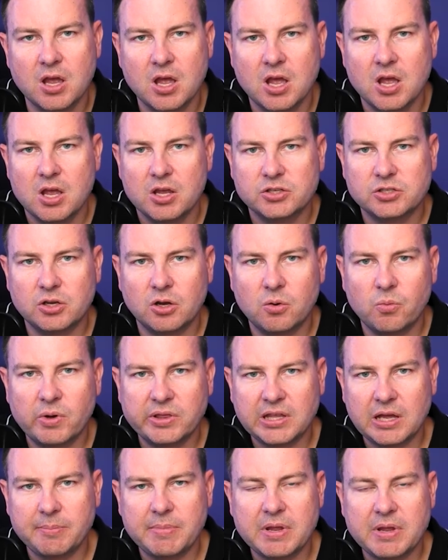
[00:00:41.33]
So what
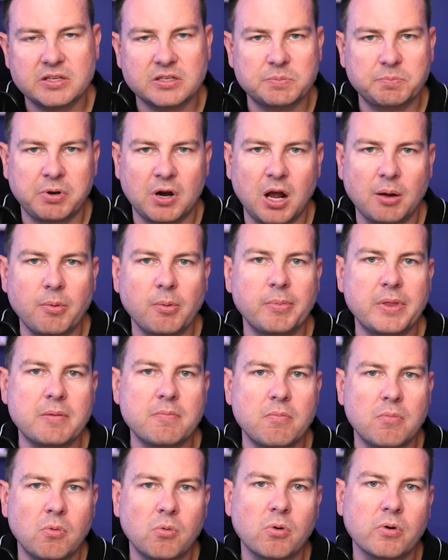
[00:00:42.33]
that means is probably
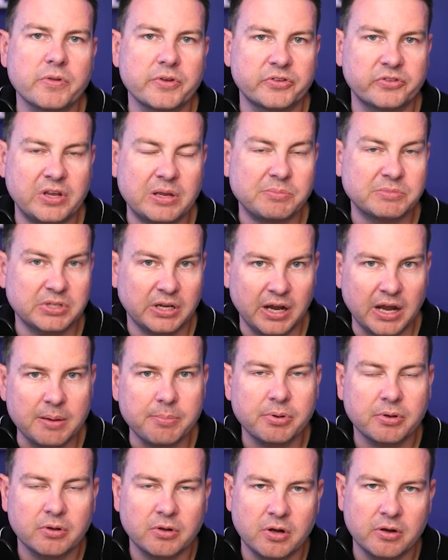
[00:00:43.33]
more the same type
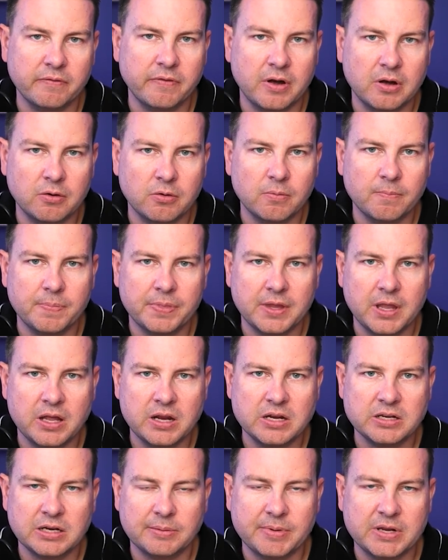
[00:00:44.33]
of home.
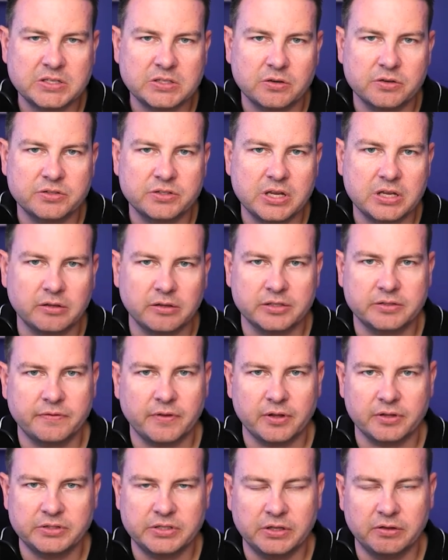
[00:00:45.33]
Anytime I start seeing less
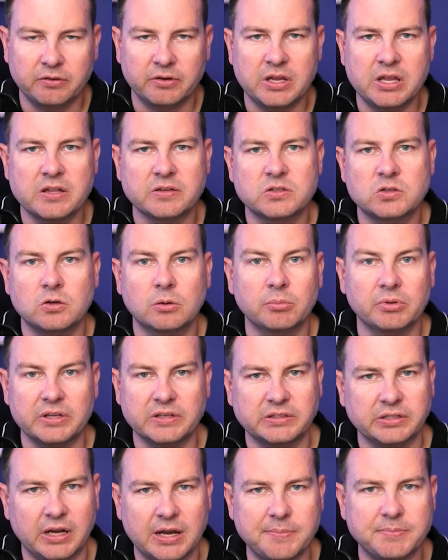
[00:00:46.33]
volatility, it's normally
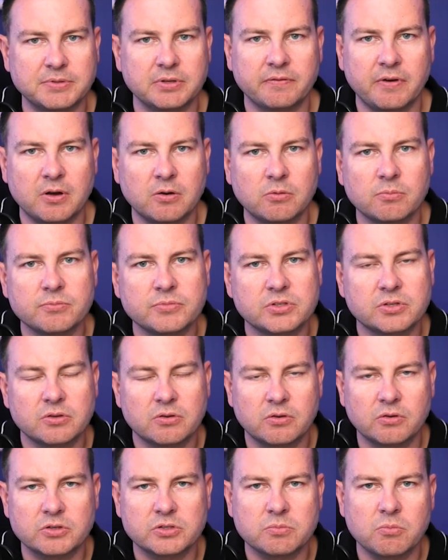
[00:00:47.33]
types of homes.
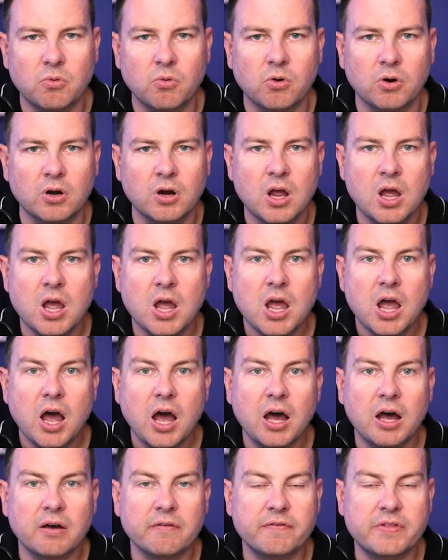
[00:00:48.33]
There's more
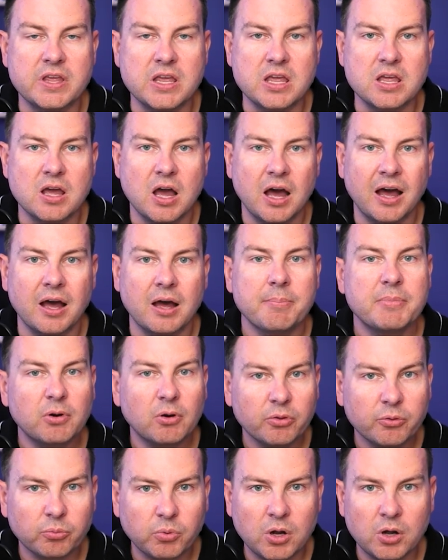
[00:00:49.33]
of the middle of
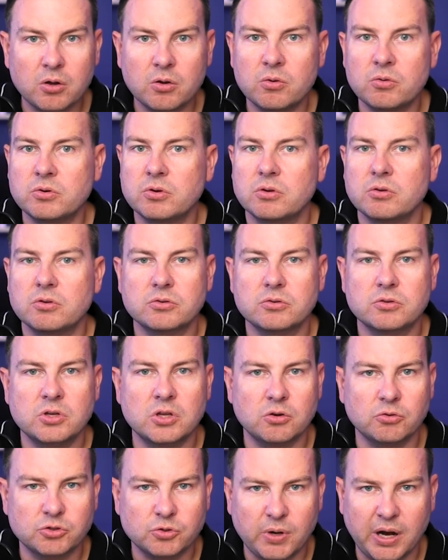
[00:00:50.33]
the road,
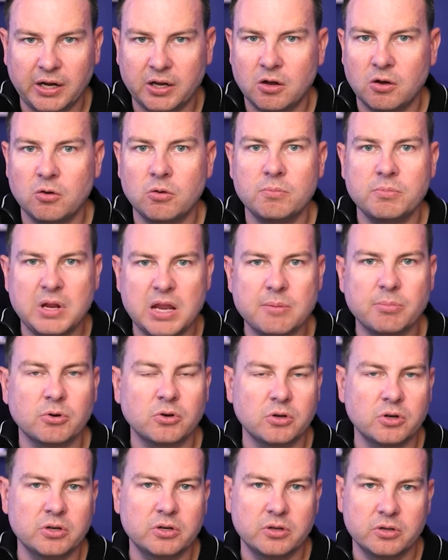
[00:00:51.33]
track home,
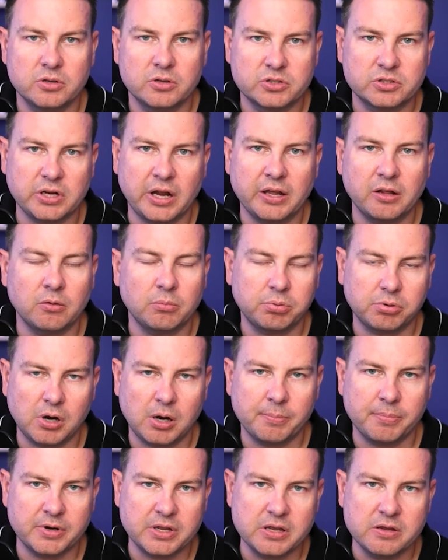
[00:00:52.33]
neighborhood style
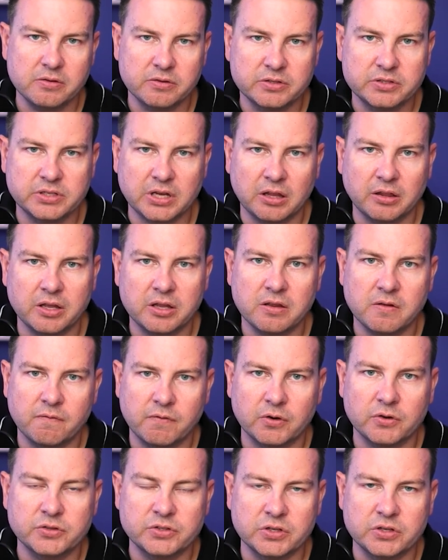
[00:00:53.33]
property selling
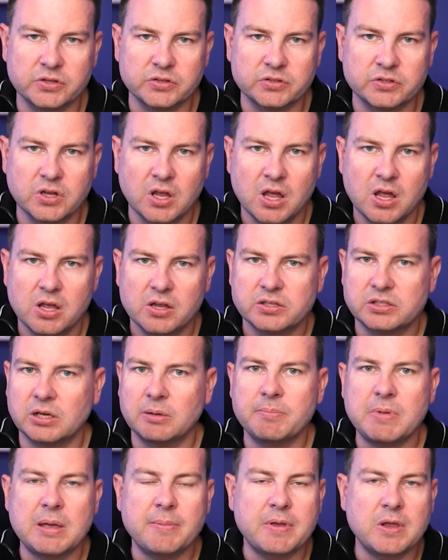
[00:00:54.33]
versus some
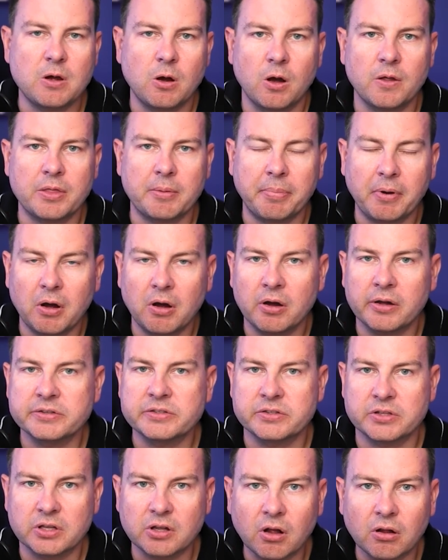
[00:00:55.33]
maybe on the ponds and
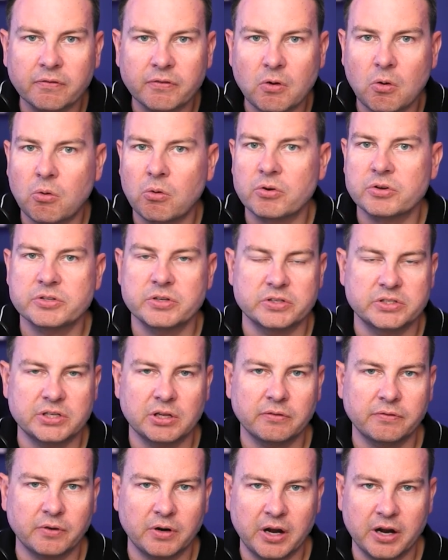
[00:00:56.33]
the golf course that sell
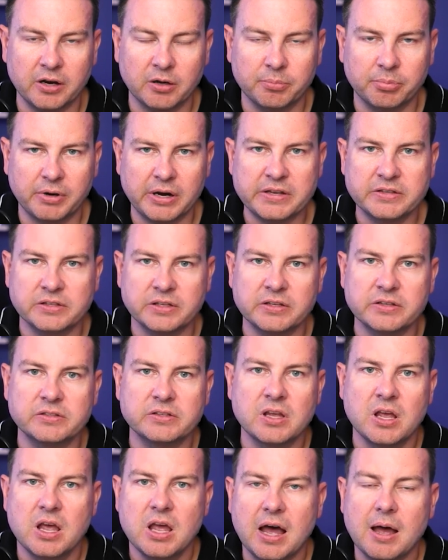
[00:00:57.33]
for higher prices.
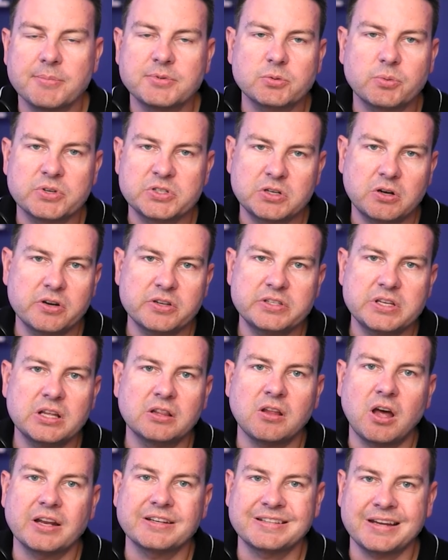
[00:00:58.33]
So we're starting to see a
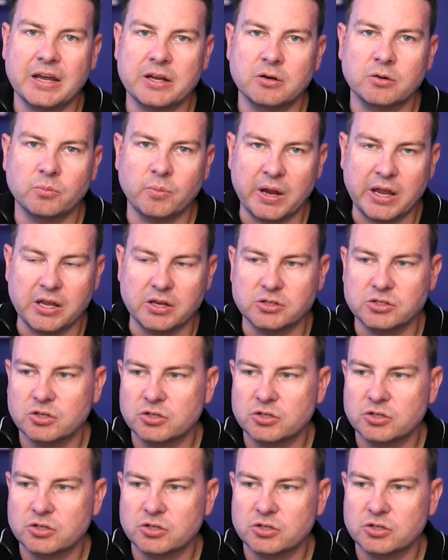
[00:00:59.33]
lot tighter range.